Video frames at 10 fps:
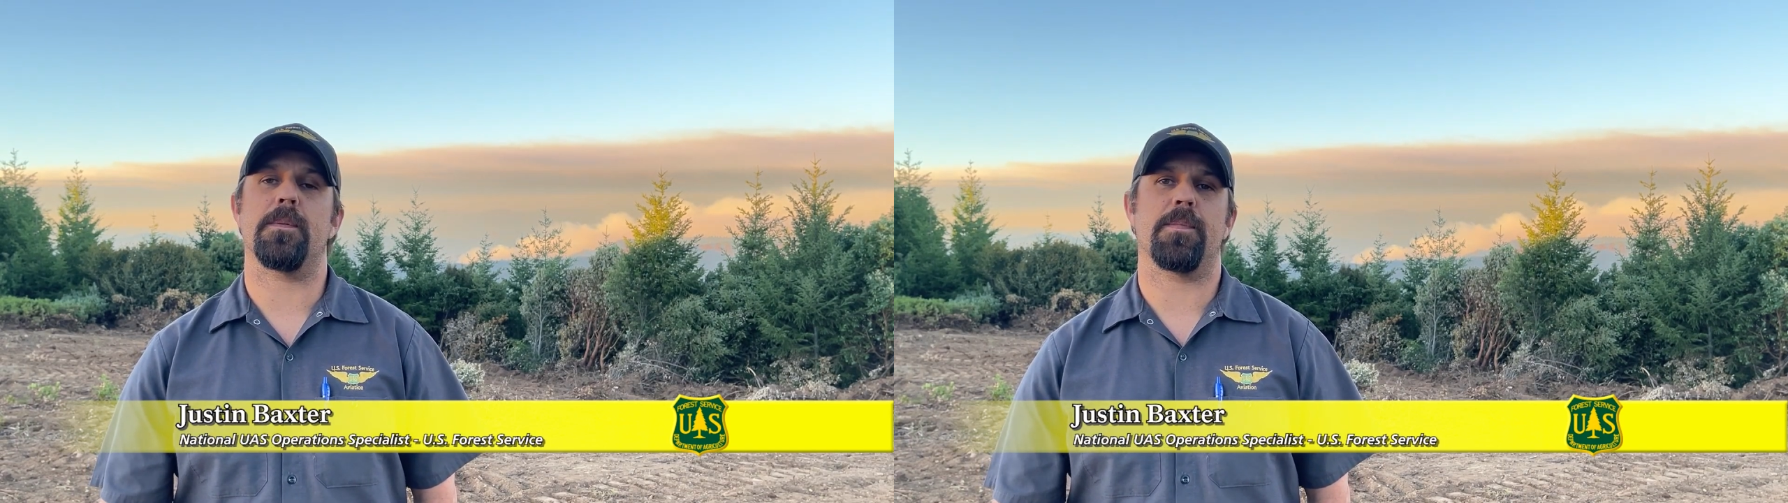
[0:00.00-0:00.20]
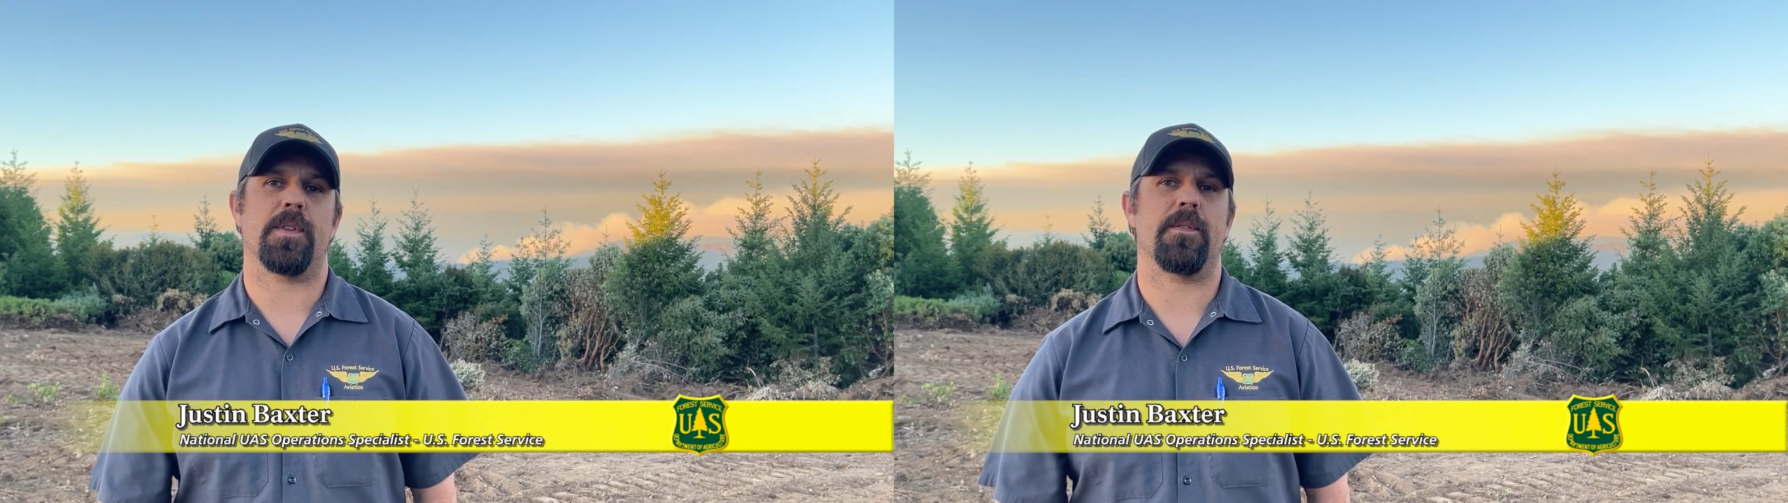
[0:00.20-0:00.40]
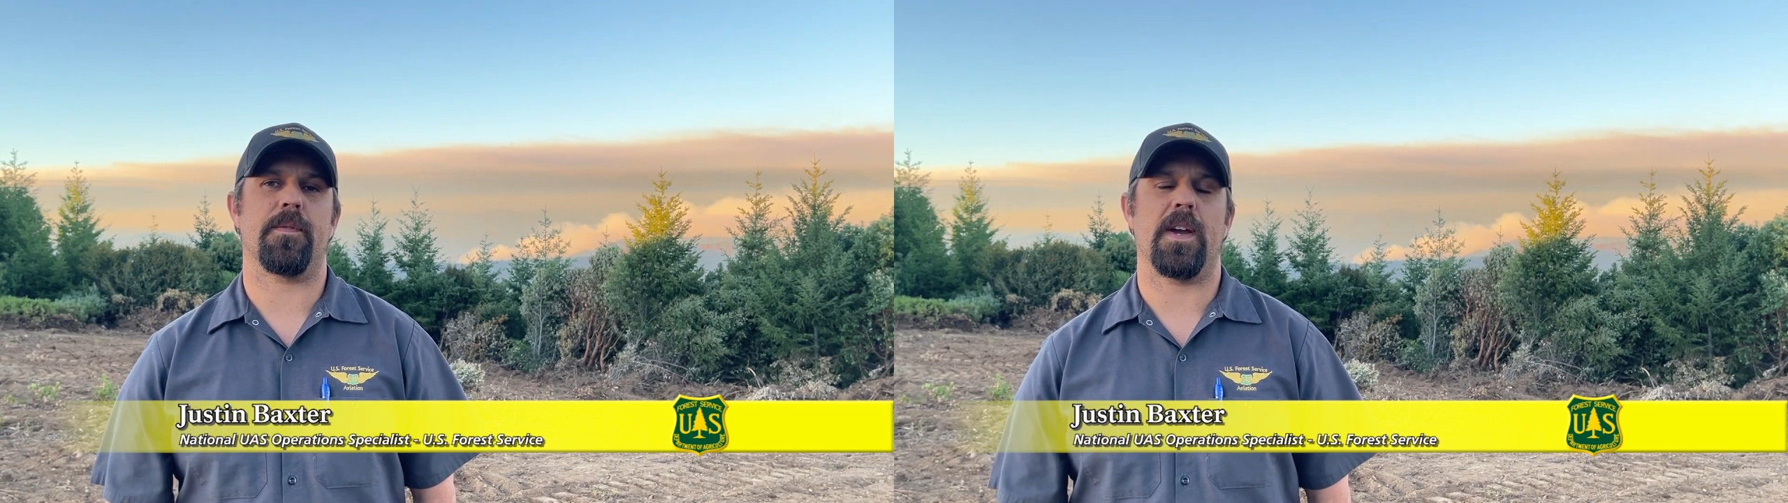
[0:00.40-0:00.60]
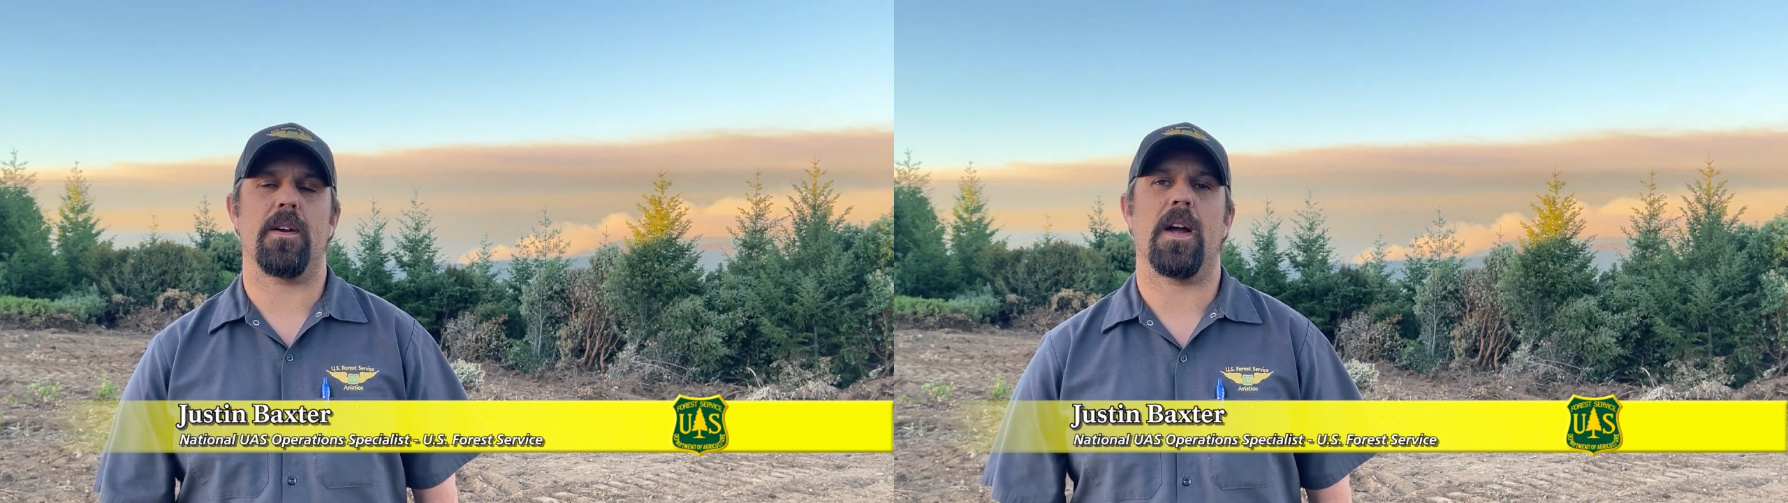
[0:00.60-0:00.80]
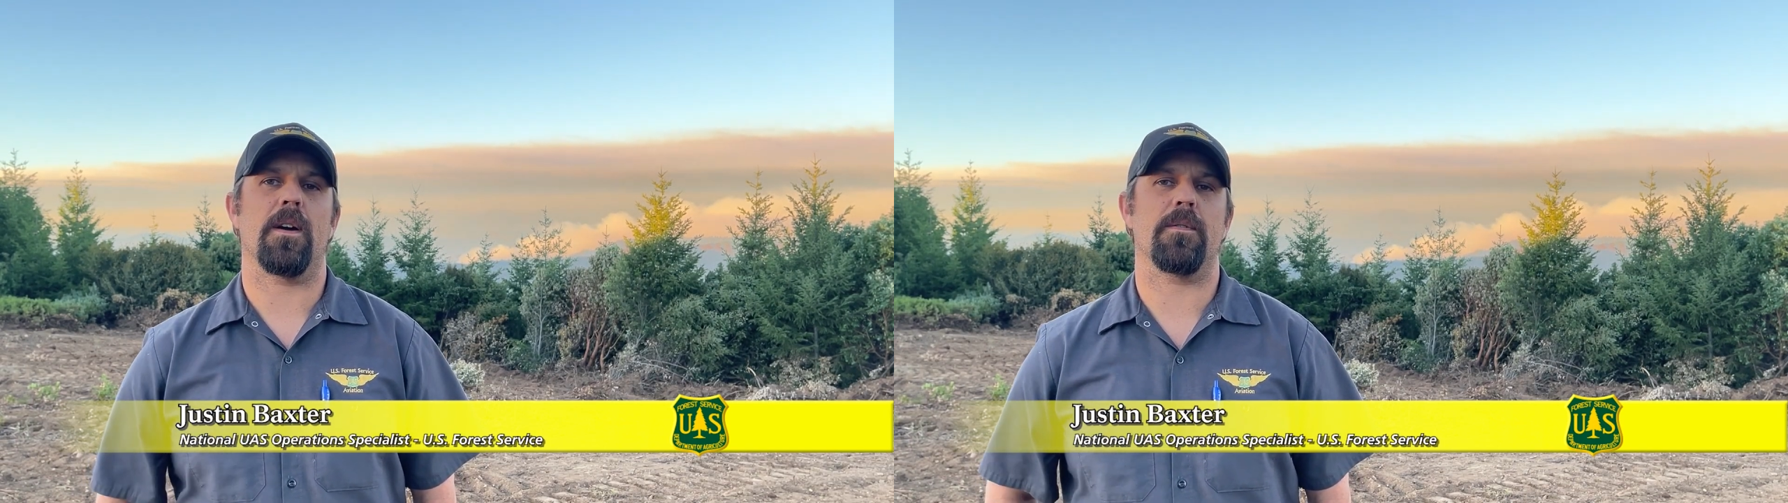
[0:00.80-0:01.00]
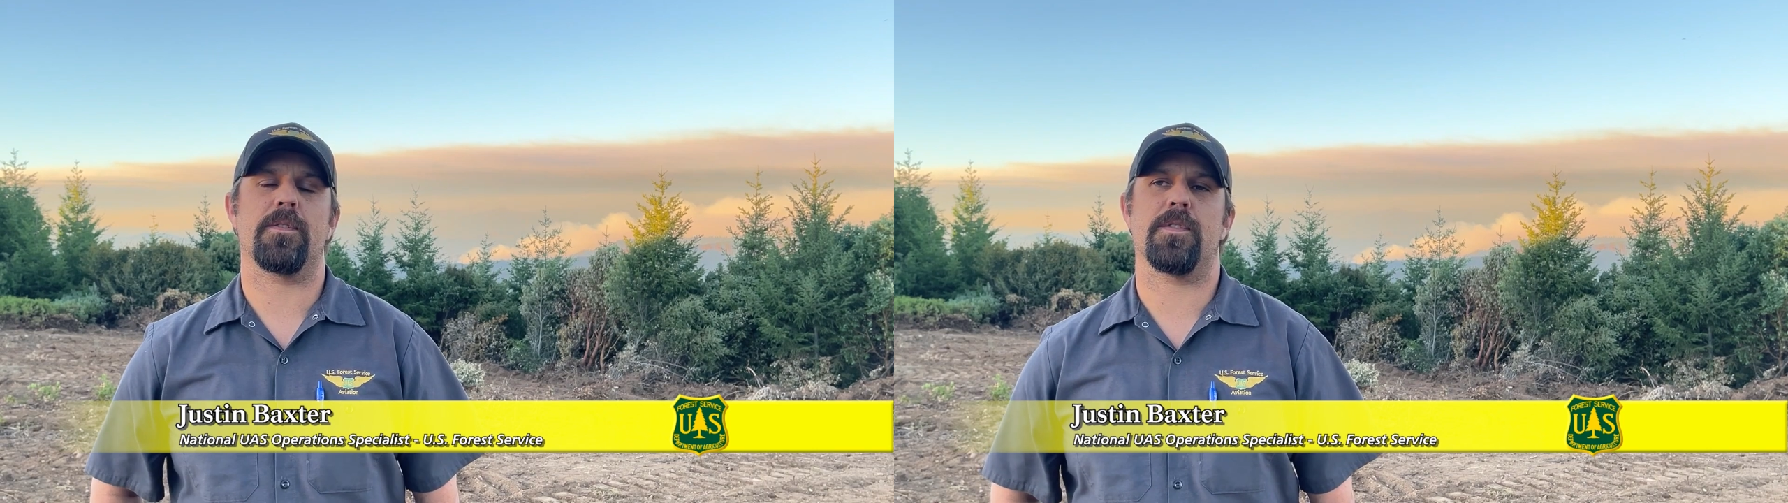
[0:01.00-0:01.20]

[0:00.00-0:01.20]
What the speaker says: and put the fire out.